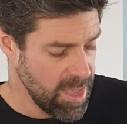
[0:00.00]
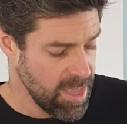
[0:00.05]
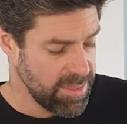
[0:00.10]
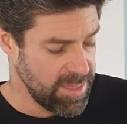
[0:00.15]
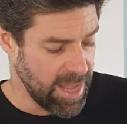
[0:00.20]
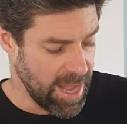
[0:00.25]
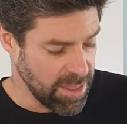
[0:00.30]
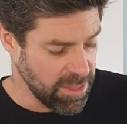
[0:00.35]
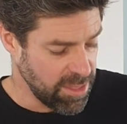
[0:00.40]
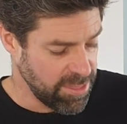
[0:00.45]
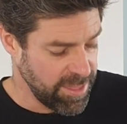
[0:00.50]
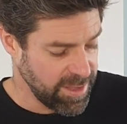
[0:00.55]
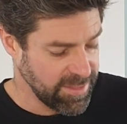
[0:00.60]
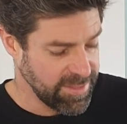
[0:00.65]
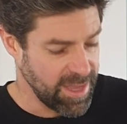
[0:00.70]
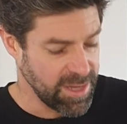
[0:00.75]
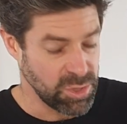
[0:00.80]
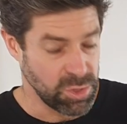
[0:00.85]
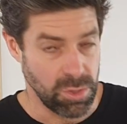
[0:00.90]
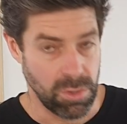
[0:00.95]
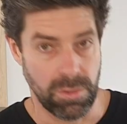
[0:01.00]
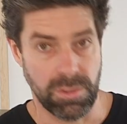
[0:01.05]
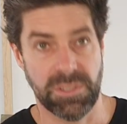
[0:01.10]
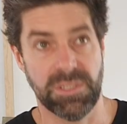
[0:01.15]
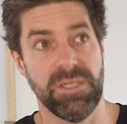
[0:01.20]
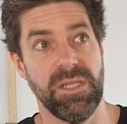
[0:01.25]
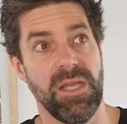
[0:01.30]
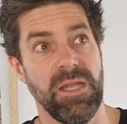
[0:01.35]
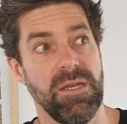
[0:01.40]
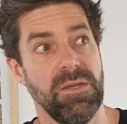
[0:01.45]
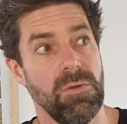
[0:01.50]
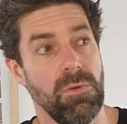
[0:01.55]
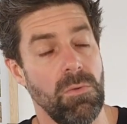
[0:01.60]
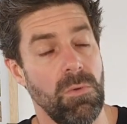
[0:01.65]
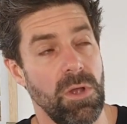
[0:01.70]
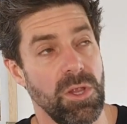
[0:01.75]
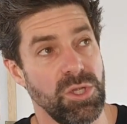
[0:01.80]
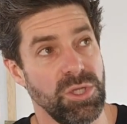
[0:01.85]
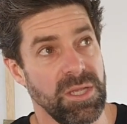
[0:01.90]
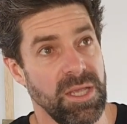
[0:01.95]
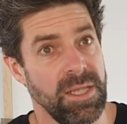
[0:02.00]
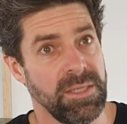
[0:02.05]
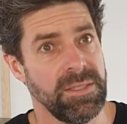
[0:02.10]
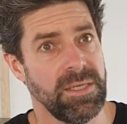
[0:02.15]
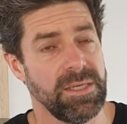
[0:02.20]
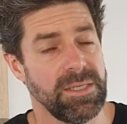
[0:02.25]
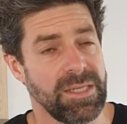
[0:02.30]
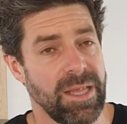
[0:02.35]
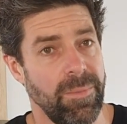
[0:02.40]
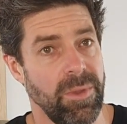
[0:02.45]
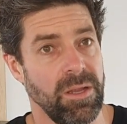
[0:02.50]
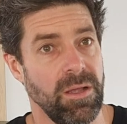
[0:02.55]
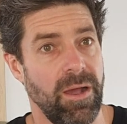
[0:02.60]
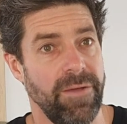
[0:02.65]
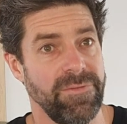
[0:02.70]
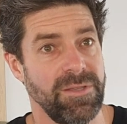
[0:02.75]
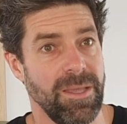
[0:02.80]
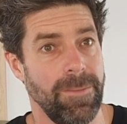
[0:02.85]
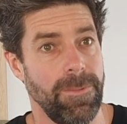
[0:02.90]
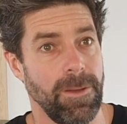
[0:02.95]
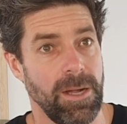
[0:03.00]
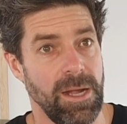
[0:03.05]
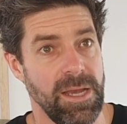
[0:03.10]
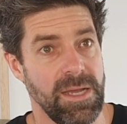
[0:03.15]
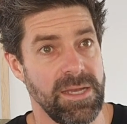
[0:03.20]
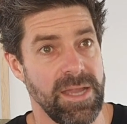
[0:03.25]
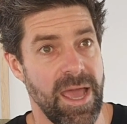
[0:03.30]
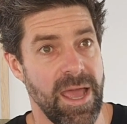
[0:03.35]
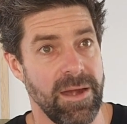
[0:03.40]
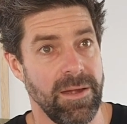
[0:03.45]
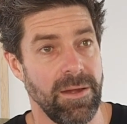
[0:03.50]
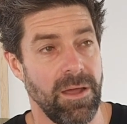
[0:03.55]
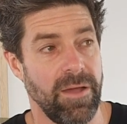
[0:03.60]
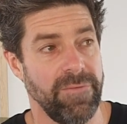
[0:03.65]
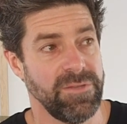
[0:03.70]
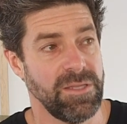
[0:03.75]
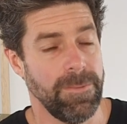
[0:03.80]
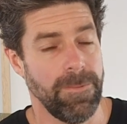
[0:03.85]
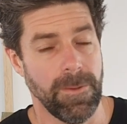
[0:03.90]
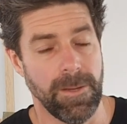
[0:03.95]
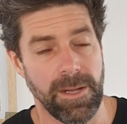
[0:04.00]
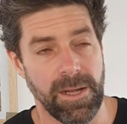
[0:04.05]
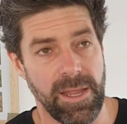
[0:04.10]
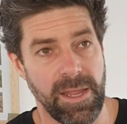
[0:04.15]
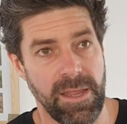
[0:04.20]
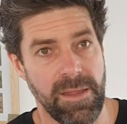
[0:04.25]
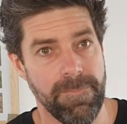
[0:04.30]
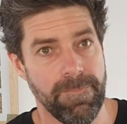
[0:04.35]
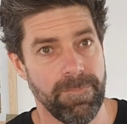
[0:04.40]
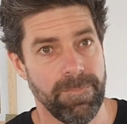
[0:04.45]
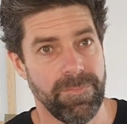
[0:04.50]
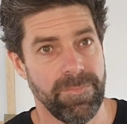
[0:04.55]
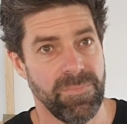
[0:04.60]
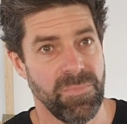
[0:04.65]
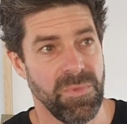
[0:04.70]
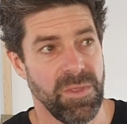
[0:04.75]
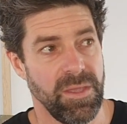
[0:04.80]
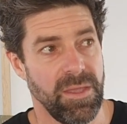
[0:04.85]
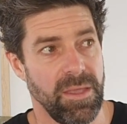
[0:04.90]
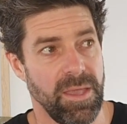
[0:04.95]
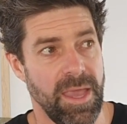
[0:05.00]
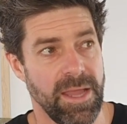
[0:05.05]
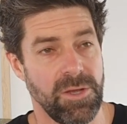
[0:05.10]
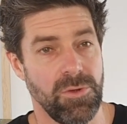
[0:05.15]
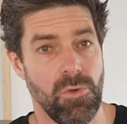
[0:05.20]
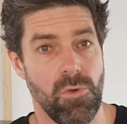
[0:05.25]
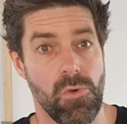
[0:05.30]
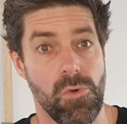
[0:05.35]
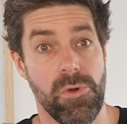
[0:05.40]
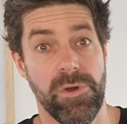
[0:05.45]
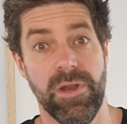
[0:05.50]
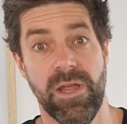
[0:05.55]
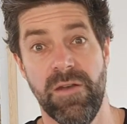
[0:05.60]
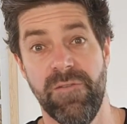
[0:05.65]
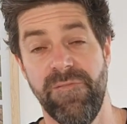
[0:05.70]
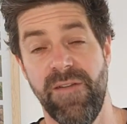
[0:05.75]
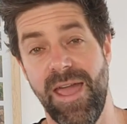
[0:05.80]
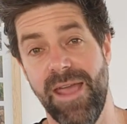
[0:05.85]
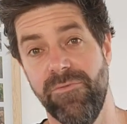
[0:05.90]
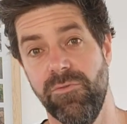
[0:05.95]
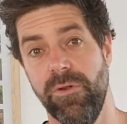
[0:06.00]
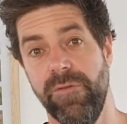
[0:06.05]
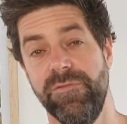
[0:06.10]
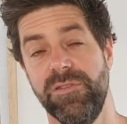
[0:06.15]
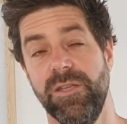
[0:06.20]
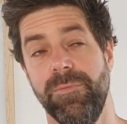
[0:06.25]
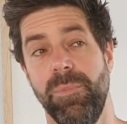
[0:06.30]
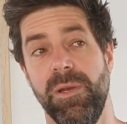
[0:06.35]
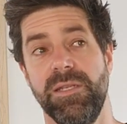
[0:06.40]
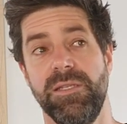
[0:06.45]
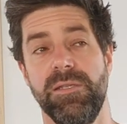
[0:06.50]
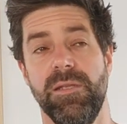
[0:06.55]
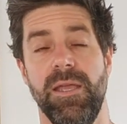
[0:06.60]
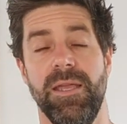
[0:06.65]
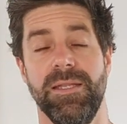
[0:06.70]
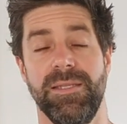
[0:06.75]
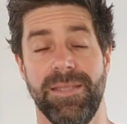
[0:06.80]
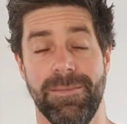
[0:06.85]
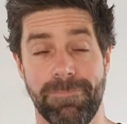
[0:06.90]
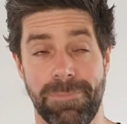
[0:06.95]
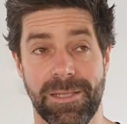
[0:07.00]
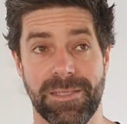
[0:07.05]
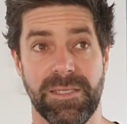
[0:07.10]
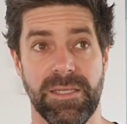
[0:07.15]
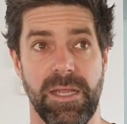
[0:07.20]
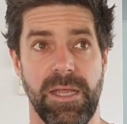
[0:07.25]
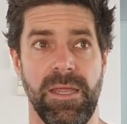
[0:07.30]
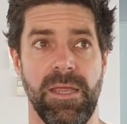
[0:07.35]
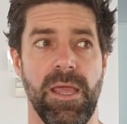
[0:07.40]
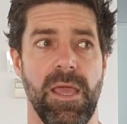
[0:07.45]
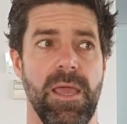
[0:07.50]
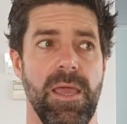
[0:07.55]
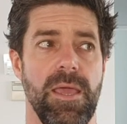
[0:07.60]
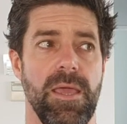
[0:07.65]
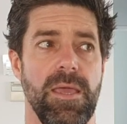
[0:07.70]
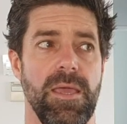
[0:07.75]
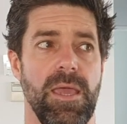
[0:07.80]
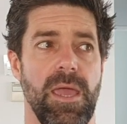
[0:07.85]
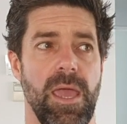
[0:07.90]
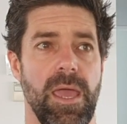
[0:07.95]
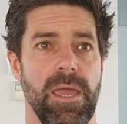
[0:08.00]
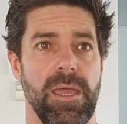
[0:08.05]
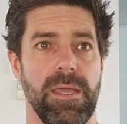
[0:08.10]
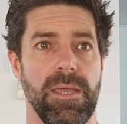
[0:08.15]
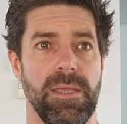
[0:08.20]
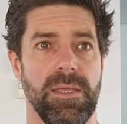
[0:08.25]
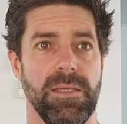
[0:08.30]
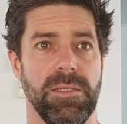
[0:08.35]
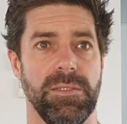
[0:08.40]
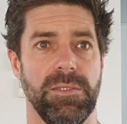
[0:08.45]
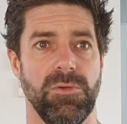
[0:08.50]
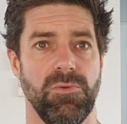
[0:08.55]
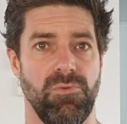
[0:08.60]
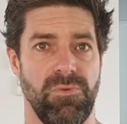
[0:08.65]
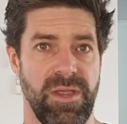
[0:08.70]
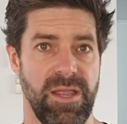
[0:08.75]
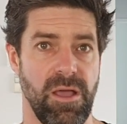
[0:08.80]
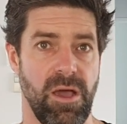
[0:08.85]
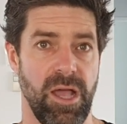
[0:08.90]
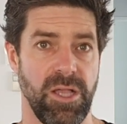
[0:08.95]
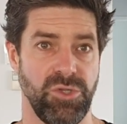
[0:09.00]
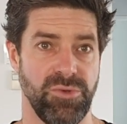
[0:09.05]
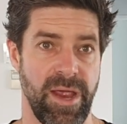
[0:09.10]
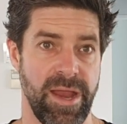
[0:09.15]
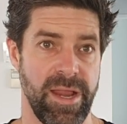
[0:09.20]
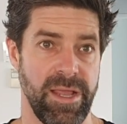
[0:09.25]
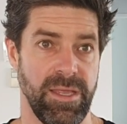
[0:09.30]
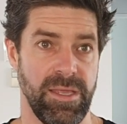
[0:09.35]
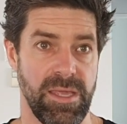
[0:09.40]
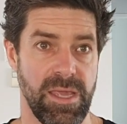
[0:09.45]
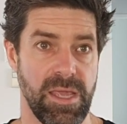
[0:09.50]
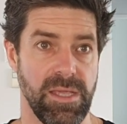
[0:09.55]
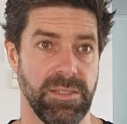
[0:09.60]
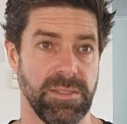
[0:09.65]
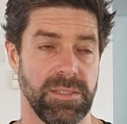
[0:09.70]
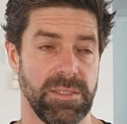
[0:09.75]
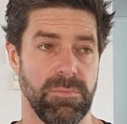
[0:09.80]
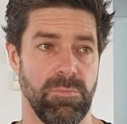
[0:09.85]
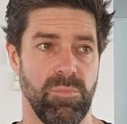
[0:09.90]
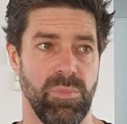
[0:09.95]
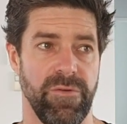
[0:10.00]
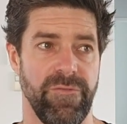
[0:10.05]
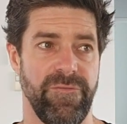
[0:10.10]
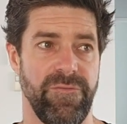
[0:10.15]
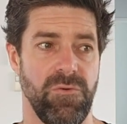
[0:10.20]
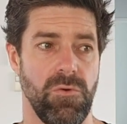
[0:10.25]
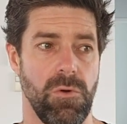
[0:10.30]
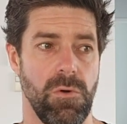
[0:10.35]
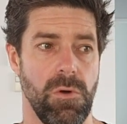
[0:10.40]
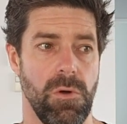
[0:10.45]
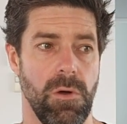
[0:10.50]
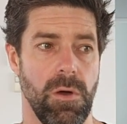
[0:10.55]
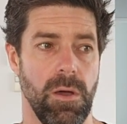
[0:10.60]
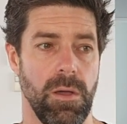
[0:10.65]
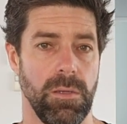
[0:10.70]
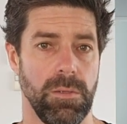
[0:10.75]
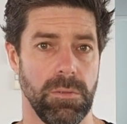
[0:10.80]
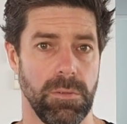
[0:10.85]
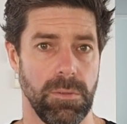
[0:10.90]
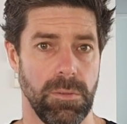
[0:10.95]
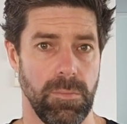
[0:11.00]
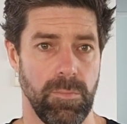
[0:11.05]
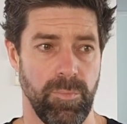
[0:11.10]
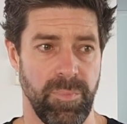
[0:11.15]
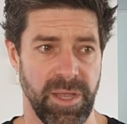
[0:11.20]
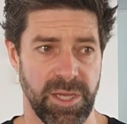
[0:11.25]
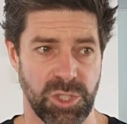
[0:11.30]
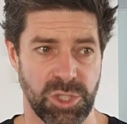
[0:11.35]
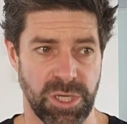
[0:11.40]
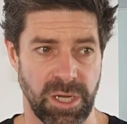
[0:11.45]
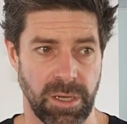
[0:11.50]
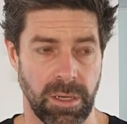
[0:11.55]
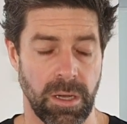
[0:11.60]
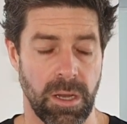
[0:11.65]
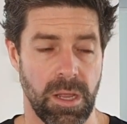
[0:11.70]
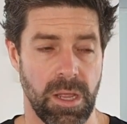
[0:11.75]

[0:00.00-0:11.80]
The other thing that John said, which isn't something I've typically done, I've typically ignored in favour of simplicity, is rehydrating yeast before pitching.